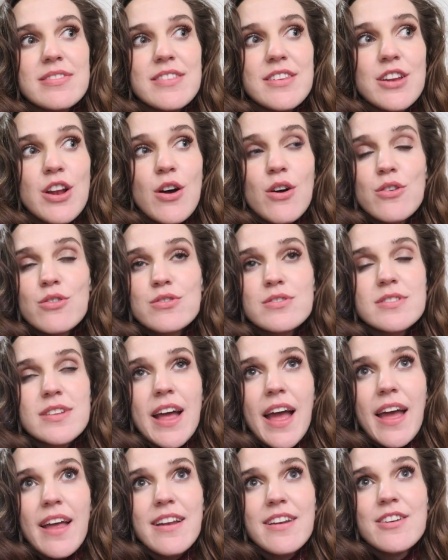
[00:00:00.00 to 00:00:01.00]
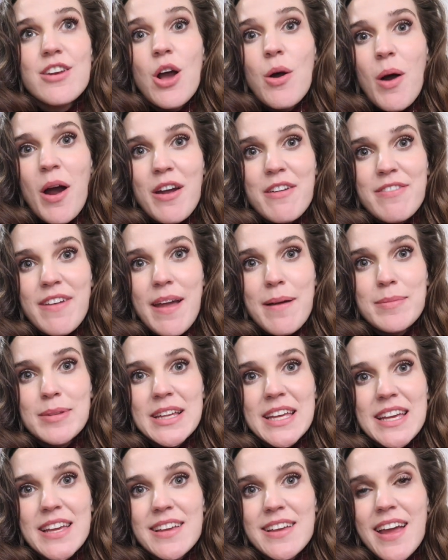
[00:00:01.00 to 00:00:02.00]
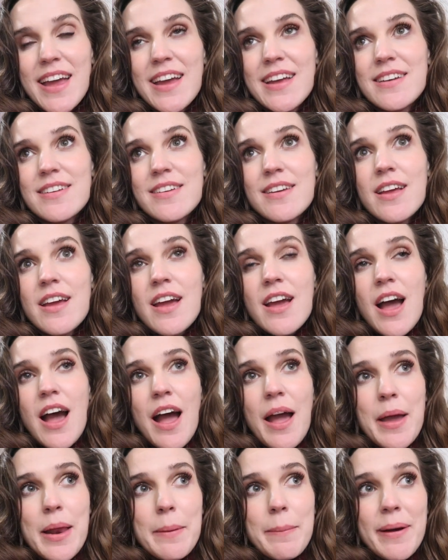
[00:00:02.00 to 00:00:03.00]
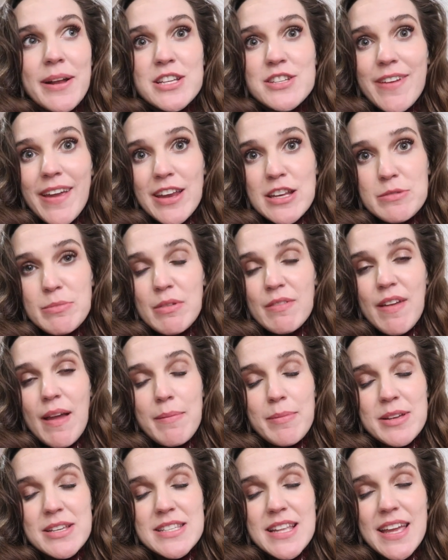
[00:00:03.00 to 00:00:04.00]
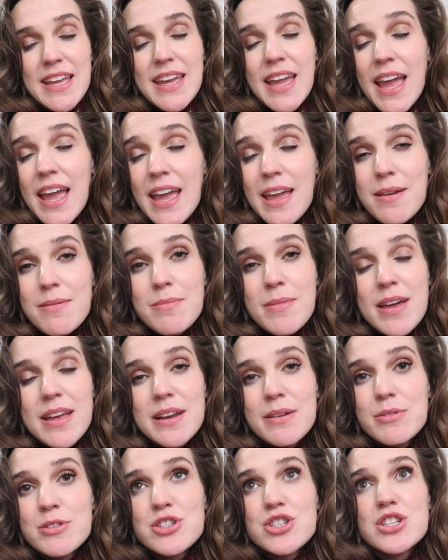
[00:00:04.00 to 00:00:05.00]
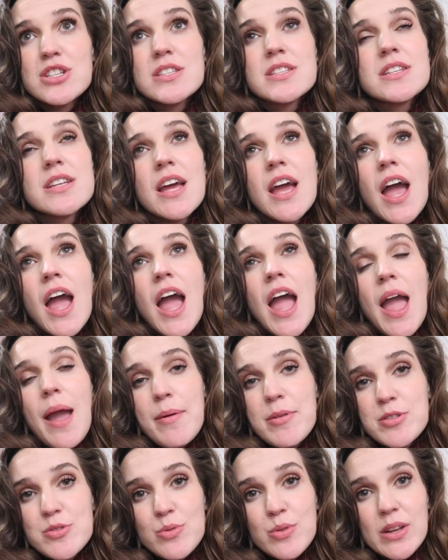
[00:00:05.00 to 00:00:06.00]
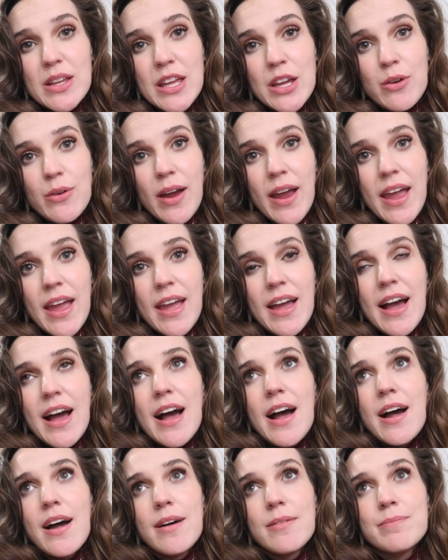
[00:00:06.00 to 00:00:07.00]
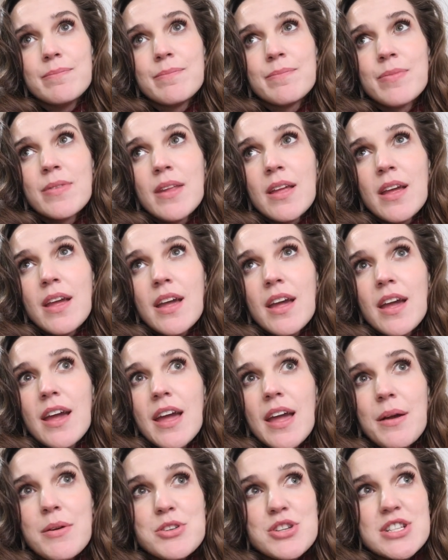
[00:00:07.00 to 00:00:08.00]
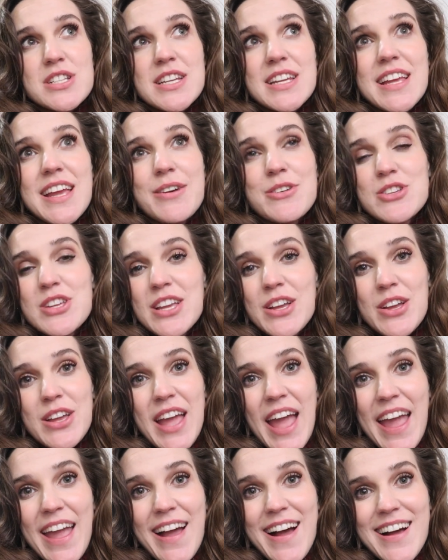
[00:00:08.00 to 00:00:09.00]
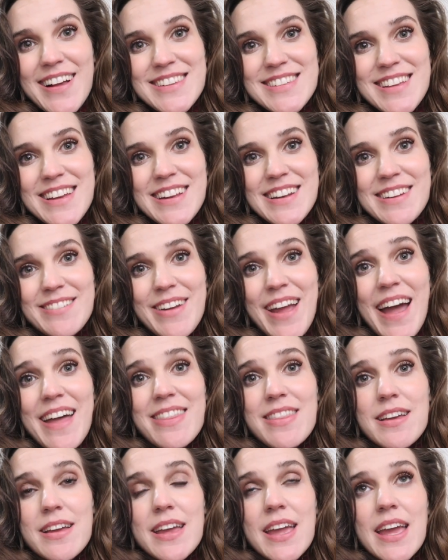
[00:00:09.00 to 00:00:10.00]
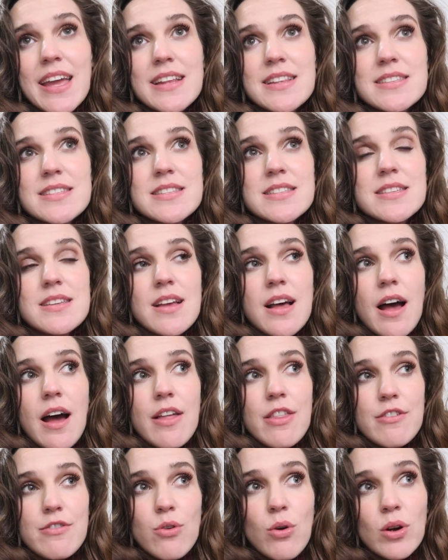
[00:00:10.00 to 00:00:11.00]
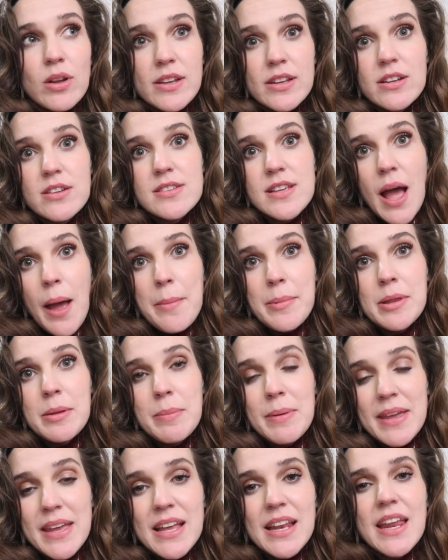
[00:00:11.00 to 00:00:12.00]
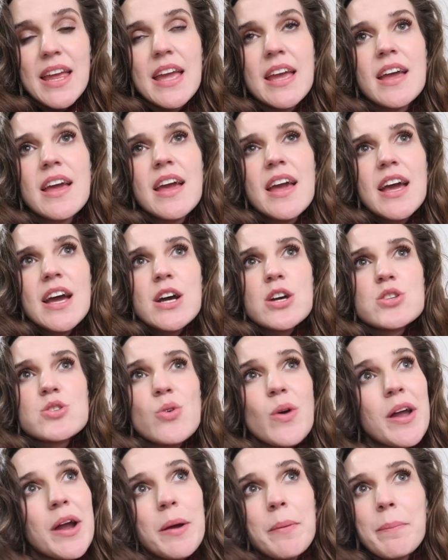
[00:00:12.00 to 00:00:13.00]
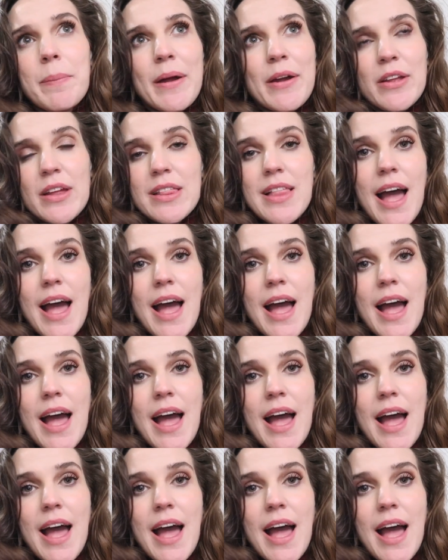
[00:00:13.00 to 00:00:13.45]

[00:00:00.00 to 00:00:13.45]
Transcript: you know, that know our family. And I had a bunch of Angelman families that came, and it was just, it was really great. Um, it was just, it was chaos. And we had the kids, uh, the four littles come in the beginning. Sawyer barely